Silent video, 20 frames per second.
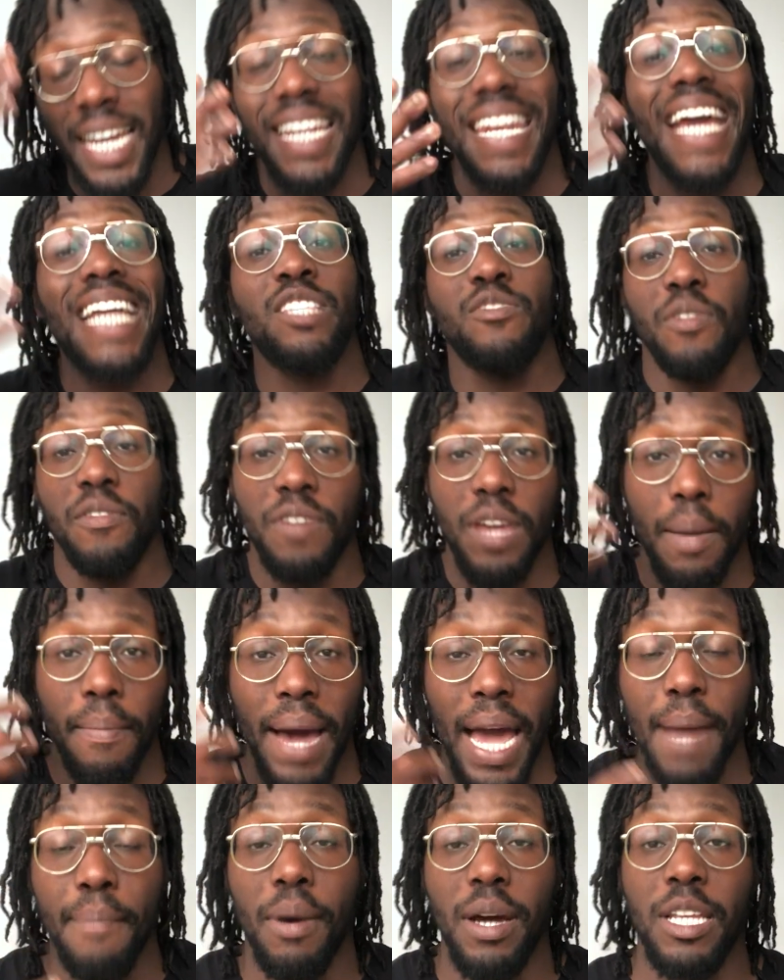Connect with your
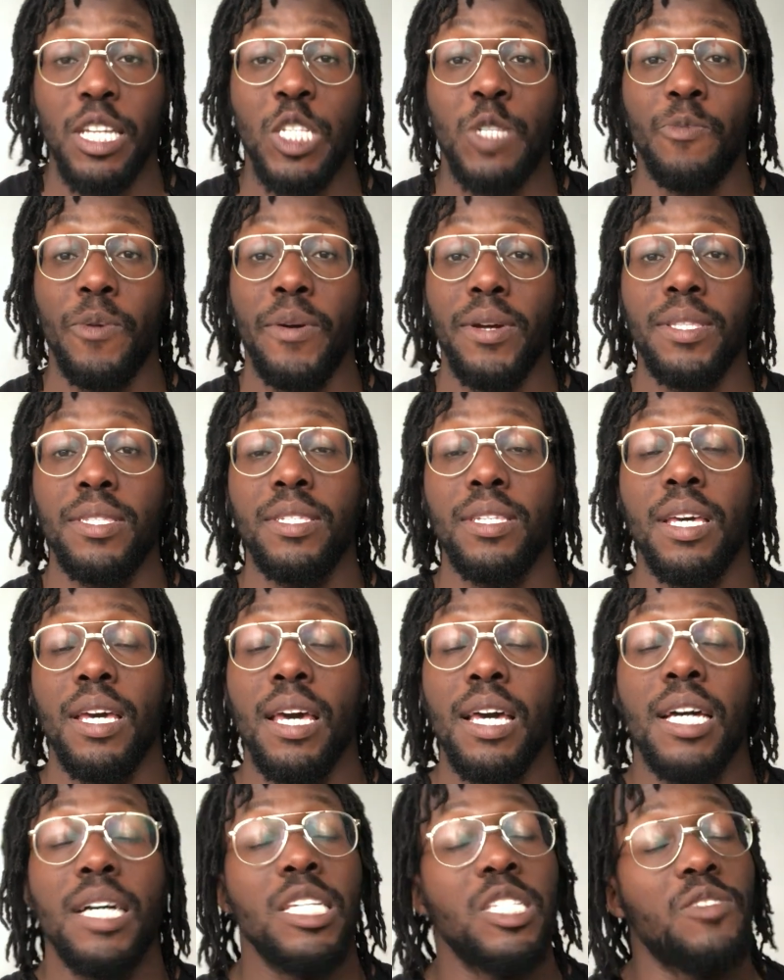mind, body, and spirit.
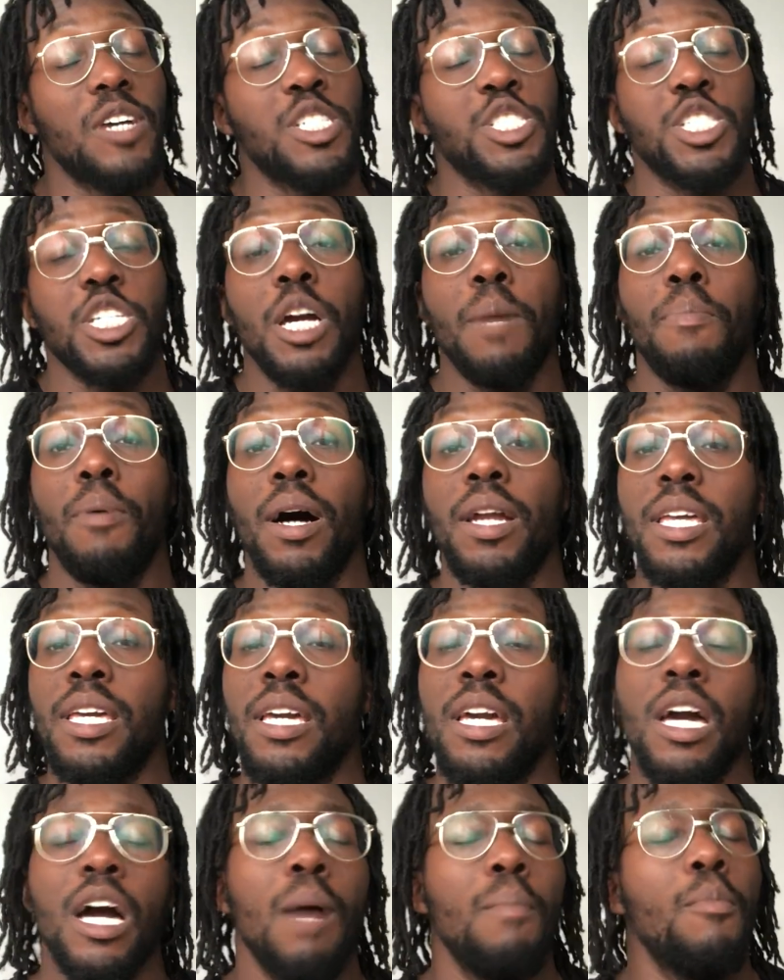Stretching your
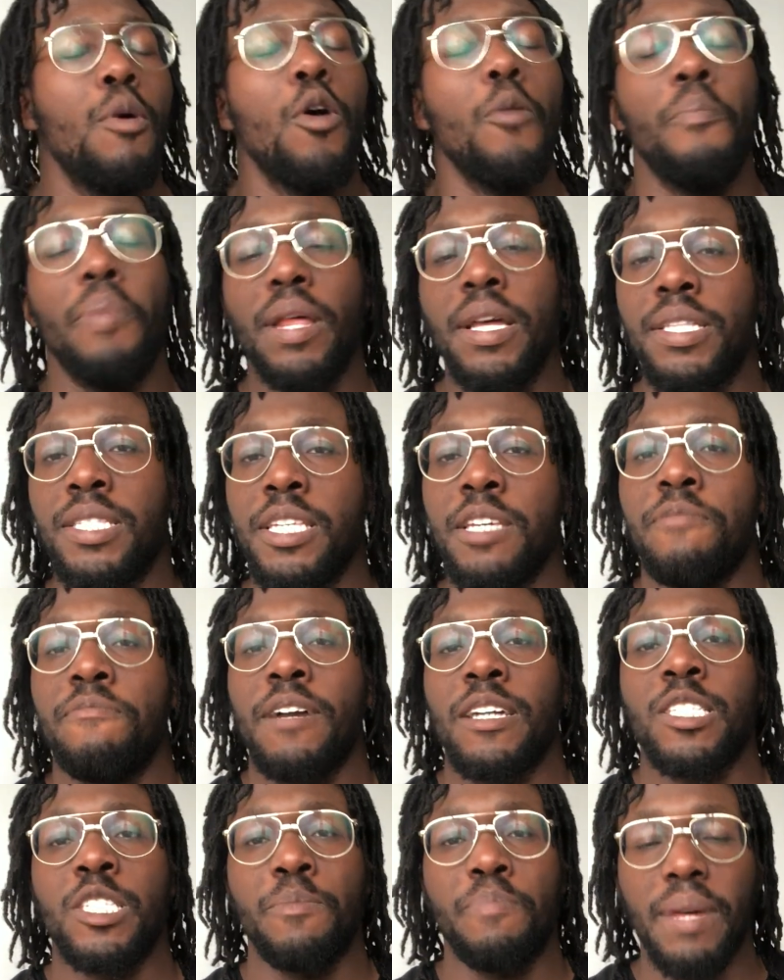body, mobility,
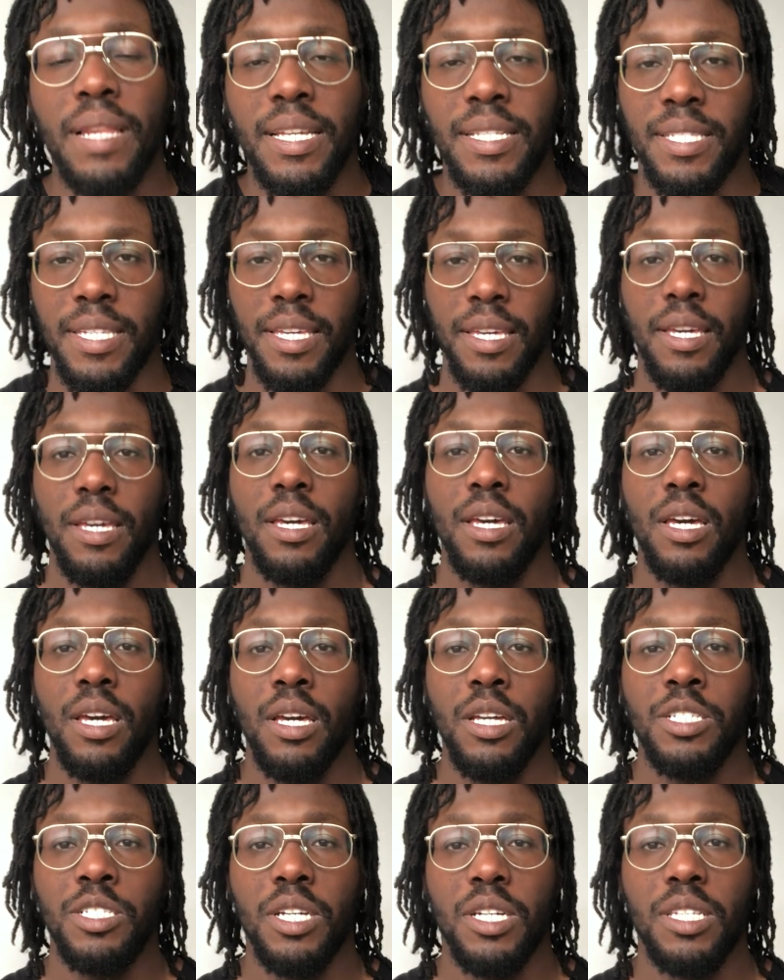flexibility.
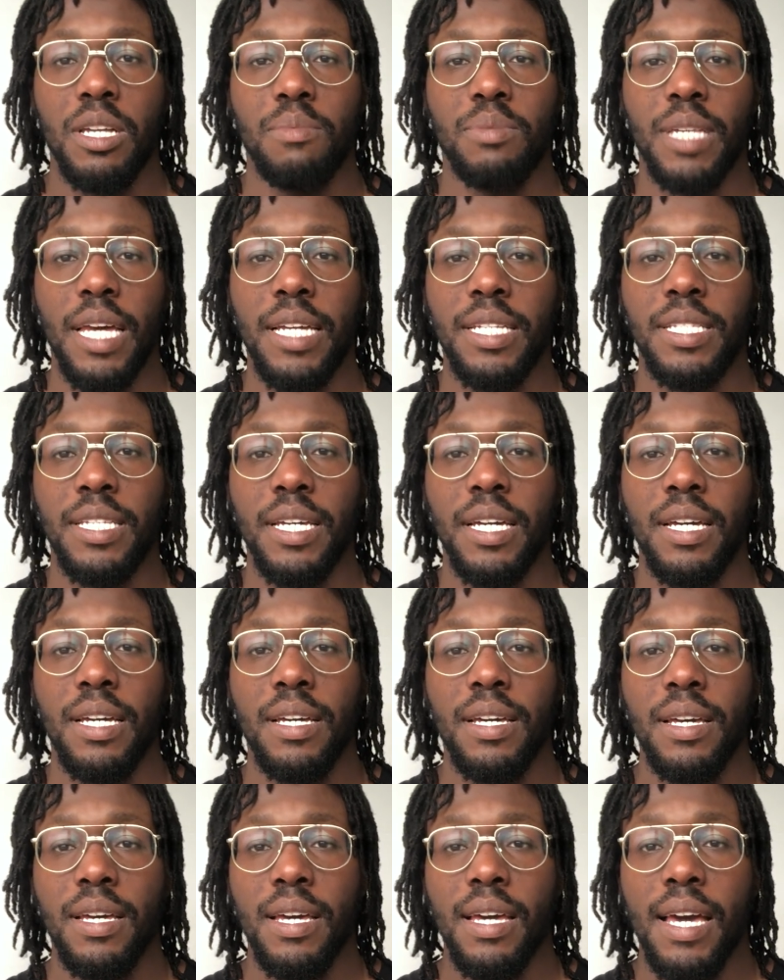Do you know what I'm saying to you?
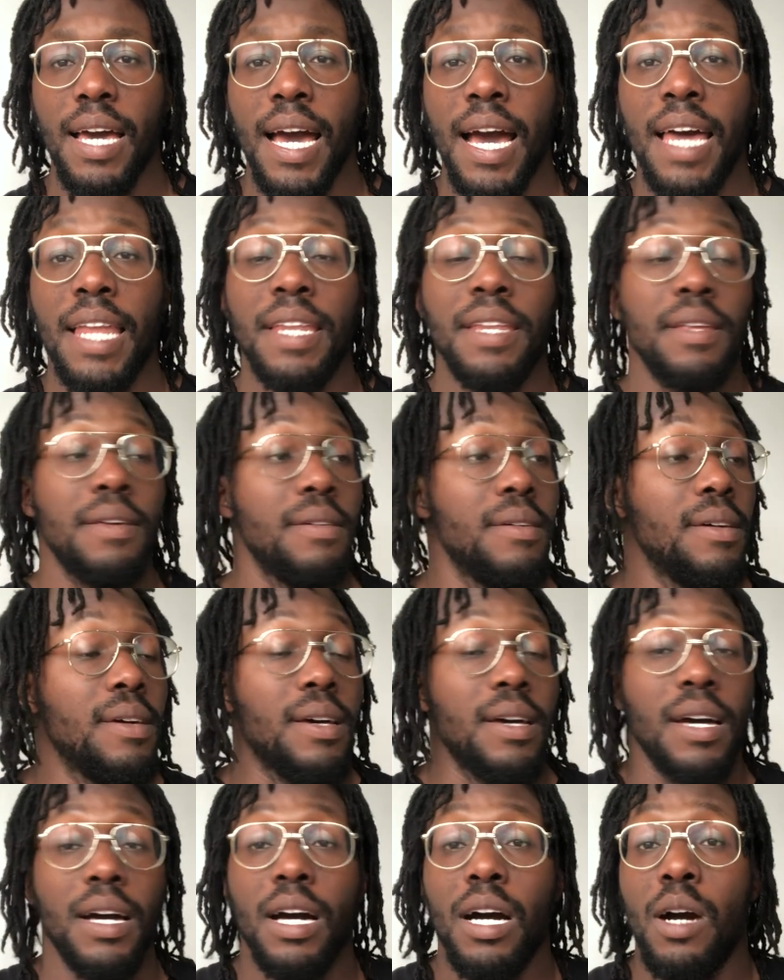And
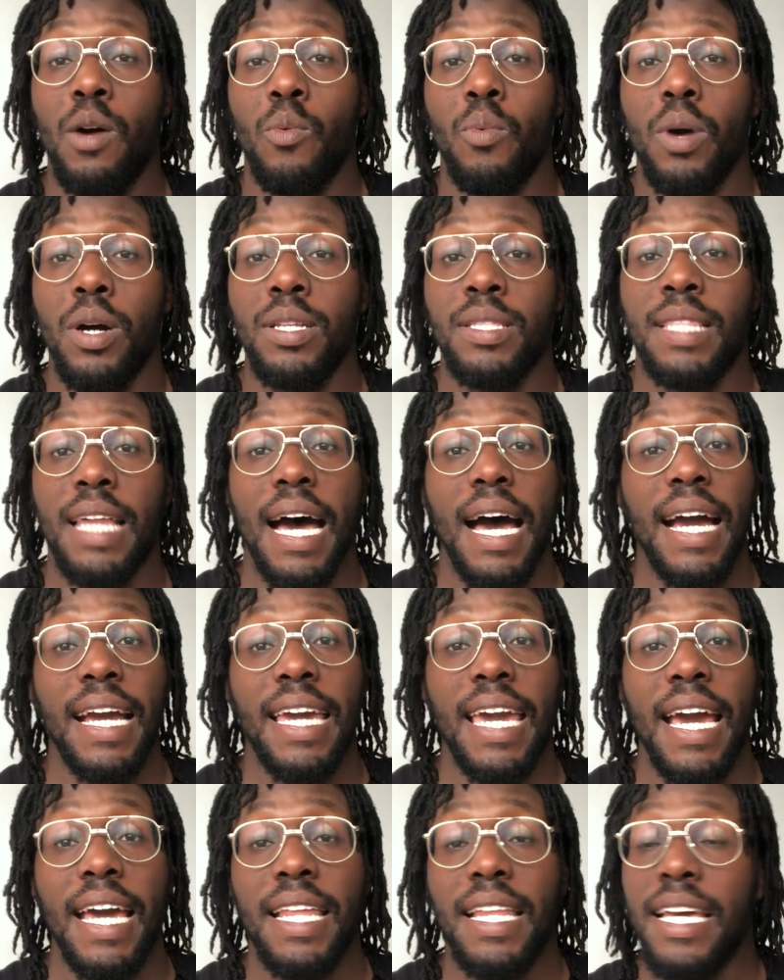that
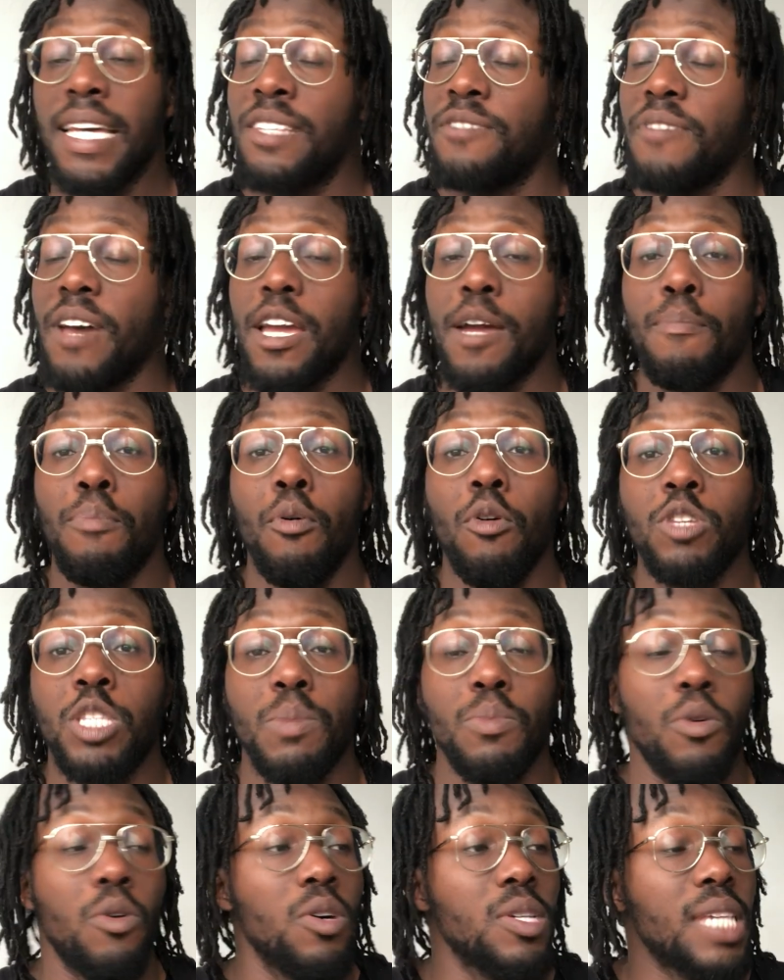again is very
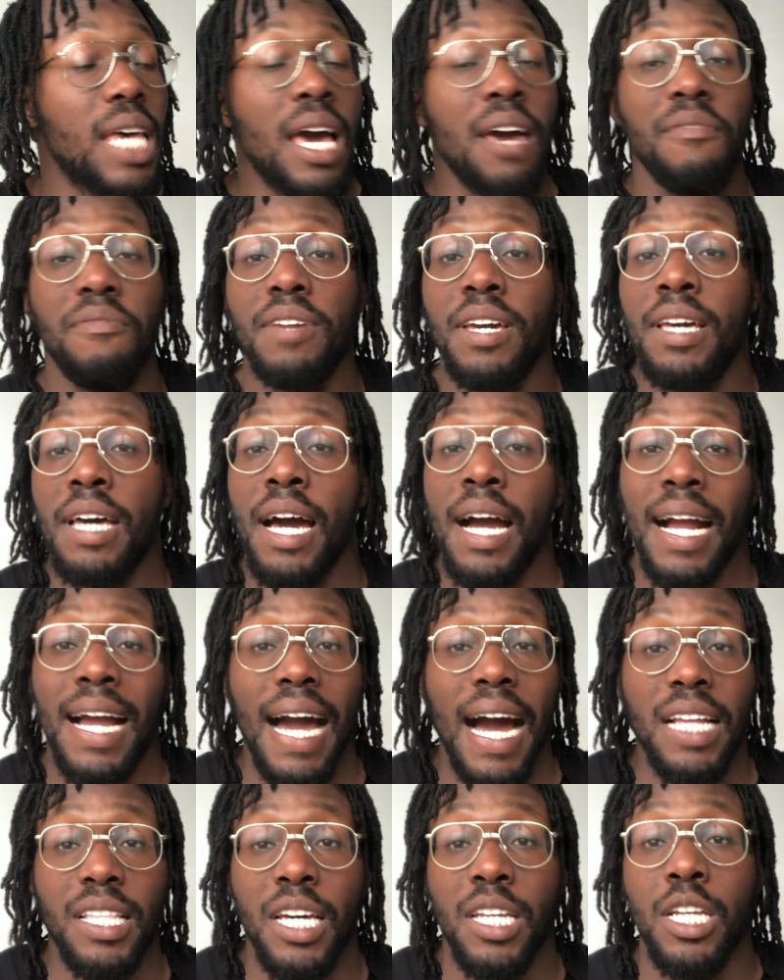important, because a
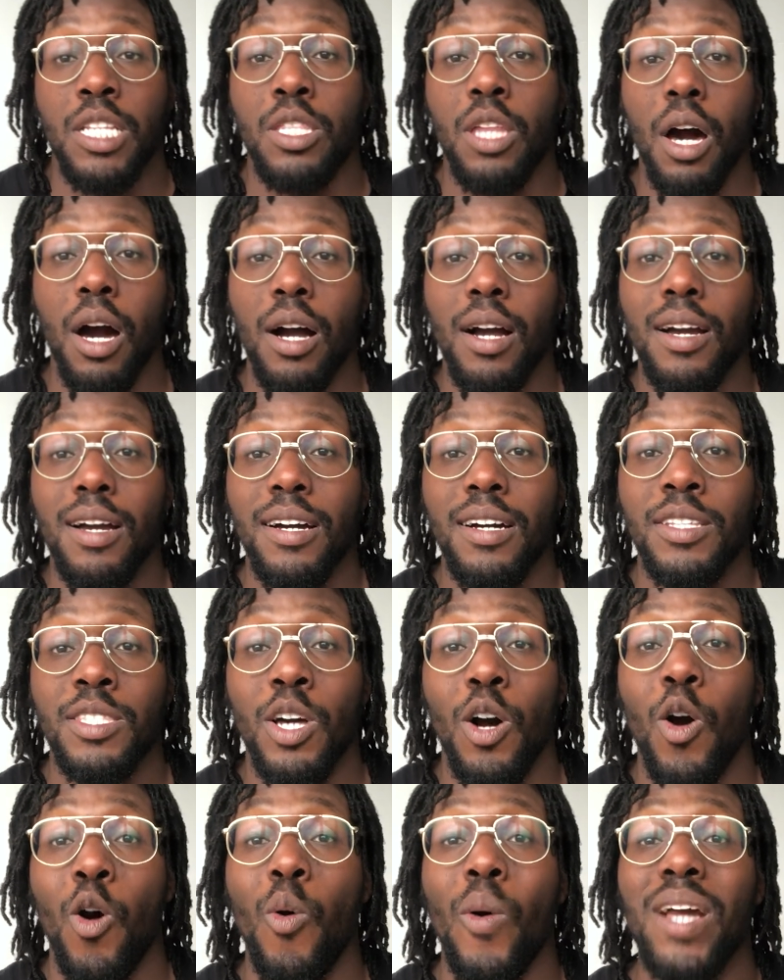cat and a dog,
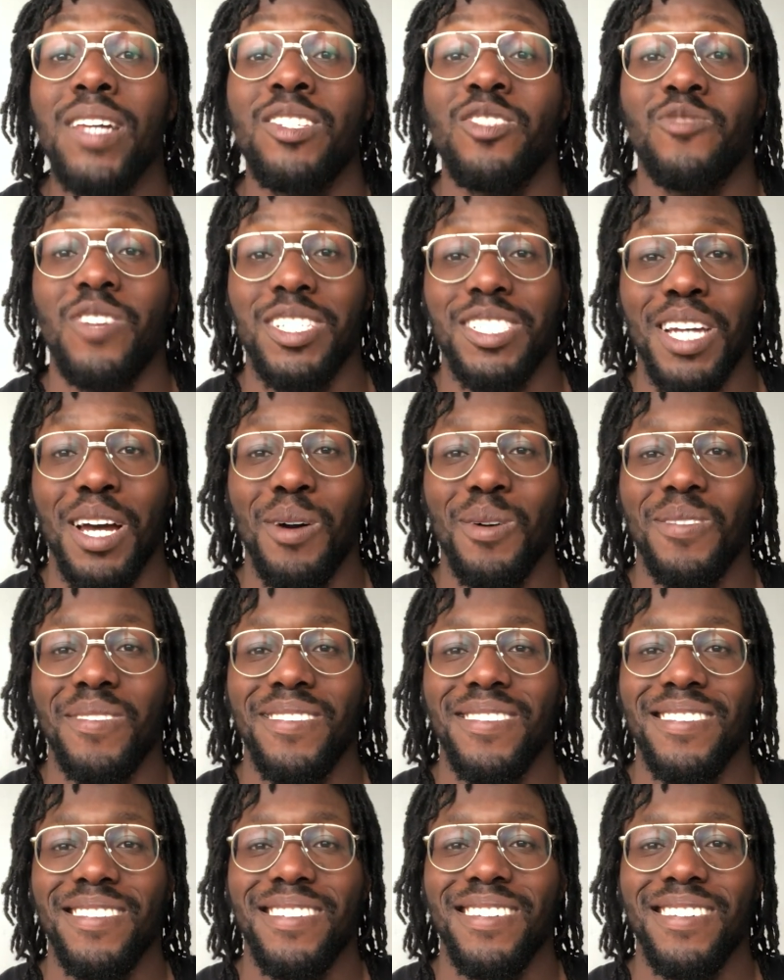they always stretch out.